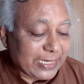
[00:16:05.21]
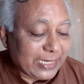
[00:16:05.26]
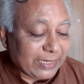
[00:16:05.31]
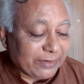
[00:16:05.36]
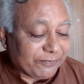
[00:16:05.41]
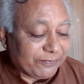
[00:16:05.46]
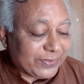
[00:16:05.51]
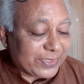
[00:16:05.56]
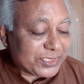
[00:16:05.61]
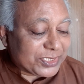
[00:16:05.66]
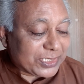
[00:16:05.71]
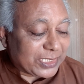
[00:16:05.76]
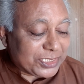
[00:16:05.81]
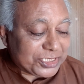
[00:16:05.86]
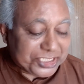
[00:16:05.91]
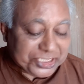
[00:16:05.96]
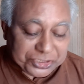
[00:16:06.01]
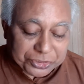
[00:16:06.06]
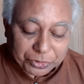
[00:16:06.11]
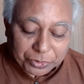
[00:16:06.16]
which
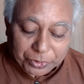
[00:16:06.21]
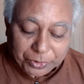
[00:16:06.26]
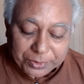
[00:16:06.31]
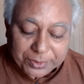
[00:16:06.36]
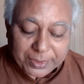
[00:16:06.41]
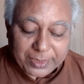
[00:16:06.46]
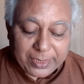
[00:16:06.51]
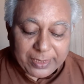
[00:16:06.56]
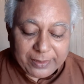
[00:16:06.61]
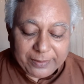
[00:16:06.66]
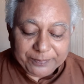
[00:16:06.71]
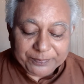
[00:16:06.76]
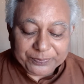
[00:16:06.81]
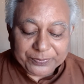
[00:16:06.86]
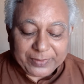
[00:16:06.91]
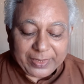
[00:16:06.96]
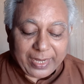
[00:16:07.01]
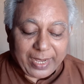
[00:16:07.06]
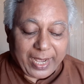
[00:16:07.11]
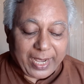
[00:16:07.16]
ensure
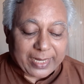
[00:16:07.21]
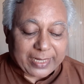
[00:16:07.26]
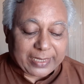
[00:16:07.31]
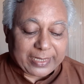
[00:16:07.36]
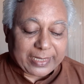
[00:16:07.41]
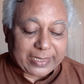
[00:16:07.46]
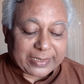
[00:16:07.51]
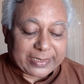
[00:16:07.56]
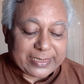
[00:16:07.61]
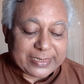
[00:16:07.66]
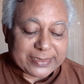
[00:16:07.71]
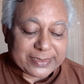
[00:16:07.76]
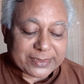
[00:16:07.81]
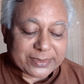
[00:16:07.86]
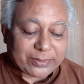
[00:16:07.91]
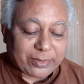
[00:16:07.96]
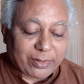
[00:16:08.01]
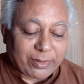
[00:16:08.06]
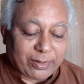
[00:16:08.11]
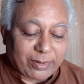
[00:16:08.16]
the occurrence
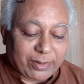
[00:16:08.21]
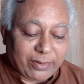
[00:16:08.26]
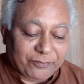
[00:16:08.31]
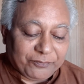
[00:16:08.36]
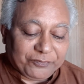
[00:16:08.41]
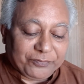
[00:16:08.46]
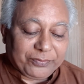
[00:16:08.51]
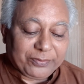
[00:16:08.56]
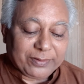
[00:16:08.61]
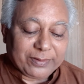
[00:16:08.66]
of